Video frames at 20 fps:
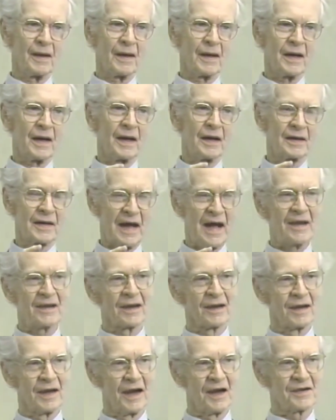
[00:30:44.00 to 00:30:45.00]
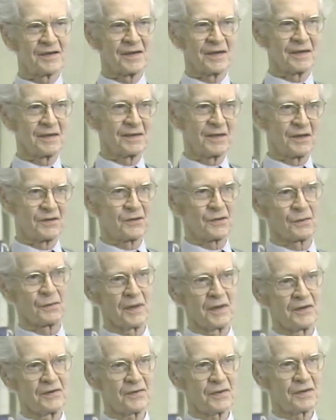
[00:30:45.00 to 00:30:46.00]
in analyzing
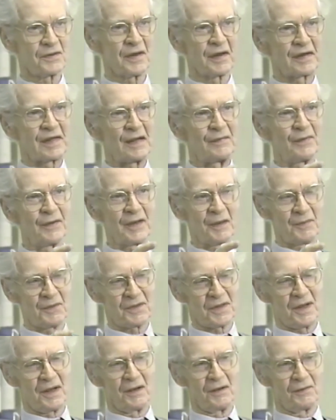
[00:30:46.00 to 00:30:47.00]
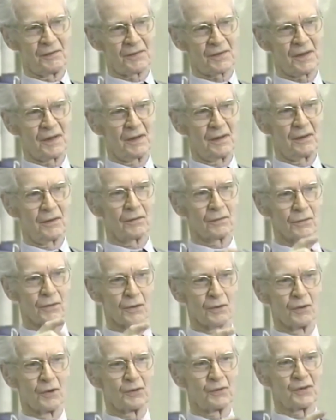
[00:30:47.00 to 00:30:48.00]
situations and giving themselves
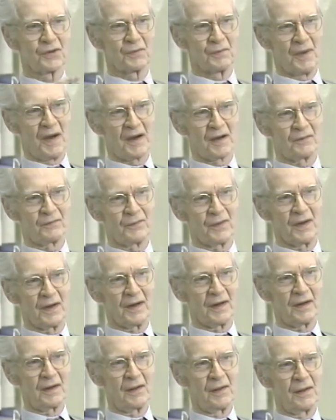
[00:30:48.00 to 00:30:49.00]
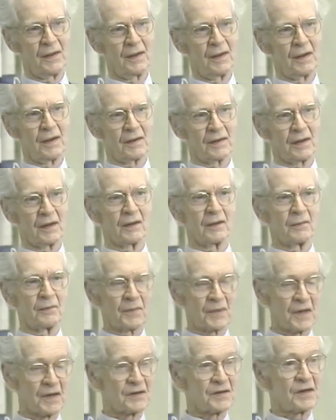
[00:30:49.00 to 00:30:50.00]
rules which modify their
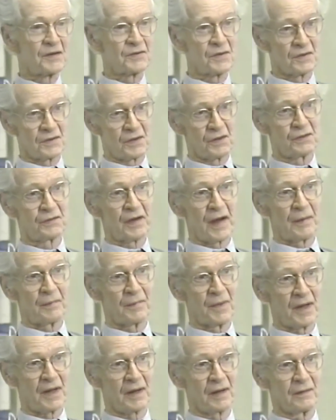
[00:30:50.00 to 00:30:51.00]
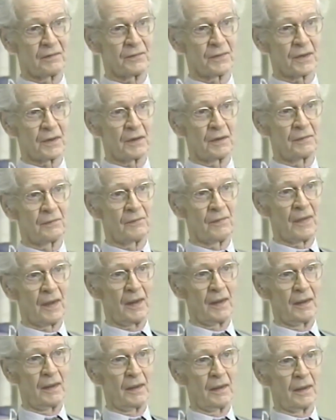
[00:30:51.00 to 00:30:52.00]
contingency-shaped behavior.
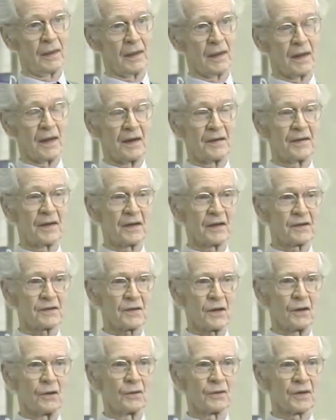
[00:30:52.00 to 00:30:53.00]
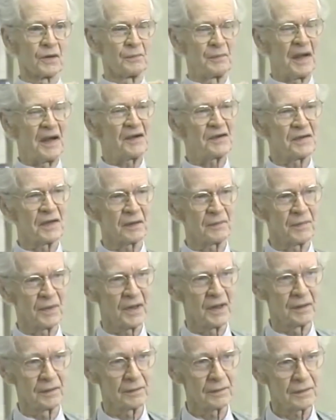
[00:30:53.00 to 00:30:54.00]
And I think it's all the basic,
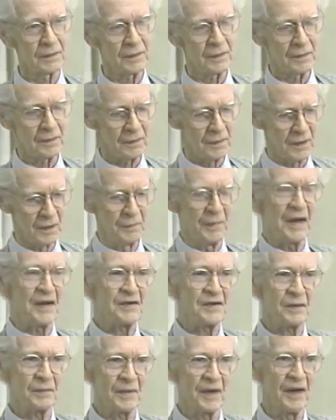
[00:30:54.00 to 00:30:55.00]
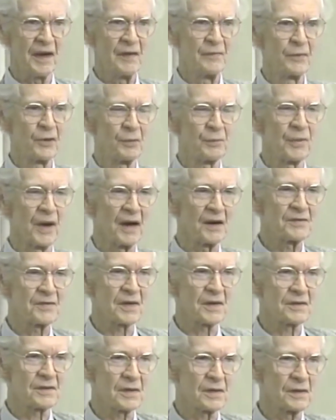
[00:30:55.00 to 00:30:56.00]
the basic behavioral
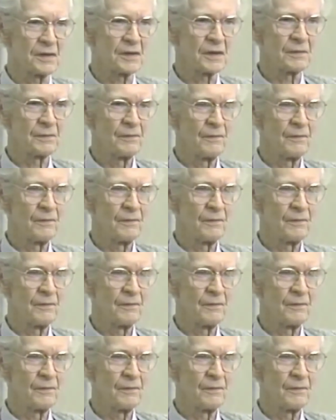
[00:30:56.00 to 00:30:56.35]
processes